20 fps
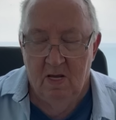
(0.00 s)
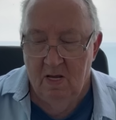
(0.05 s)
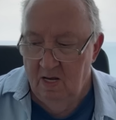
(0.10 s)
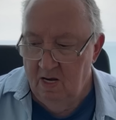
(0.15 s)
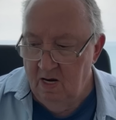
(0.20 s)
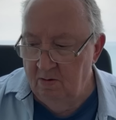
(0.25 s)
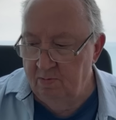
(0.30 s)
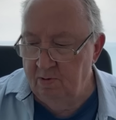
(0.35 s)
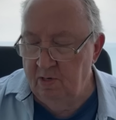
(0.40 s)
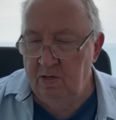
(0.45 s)

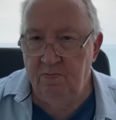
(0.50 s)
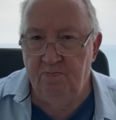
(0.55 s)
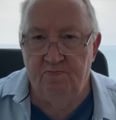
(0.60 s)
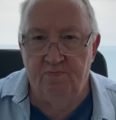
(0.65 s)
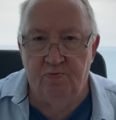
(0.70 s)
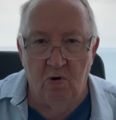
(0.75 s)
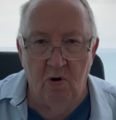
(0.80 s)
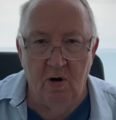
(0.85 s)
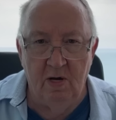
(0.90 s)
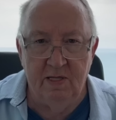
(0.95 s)
Every
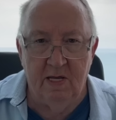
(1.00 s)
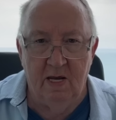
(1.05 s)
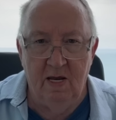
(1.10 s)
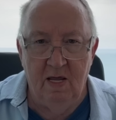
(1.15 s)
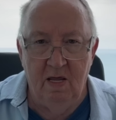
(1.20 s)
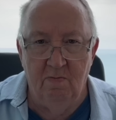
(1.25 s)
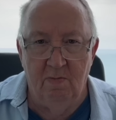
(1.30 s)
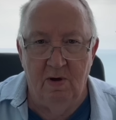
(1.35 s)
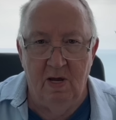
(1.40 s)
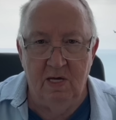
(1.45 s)
point that
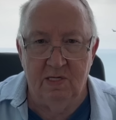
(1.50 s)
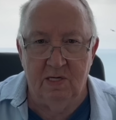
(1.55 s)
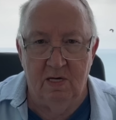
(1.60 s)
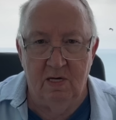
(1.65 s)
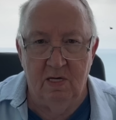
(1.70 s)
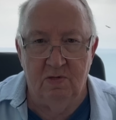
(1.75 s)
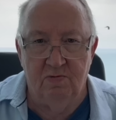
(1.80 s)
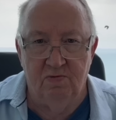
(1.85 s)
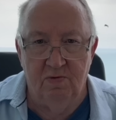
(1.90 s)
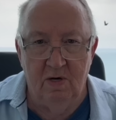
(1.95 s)
he makes in
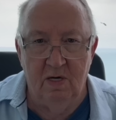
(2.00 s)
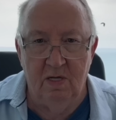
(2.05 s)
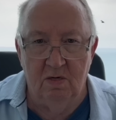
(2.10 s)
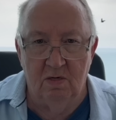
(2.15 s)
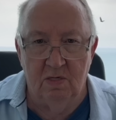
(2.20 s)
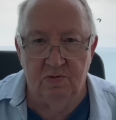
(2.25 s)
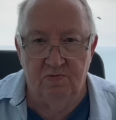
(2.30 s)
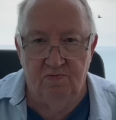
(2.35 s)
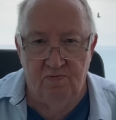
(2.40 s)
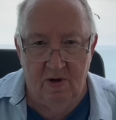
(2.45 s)
this
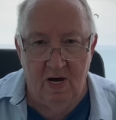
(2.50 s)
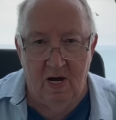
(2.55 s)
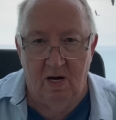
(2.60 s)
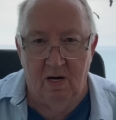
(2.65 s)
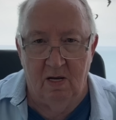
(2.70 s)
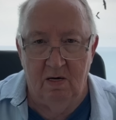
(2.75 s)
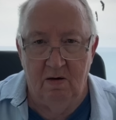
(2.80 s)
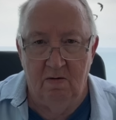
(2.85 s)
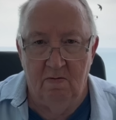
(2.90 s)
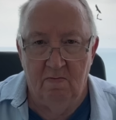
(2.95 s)
video is
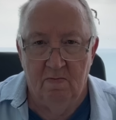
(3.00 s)
valid.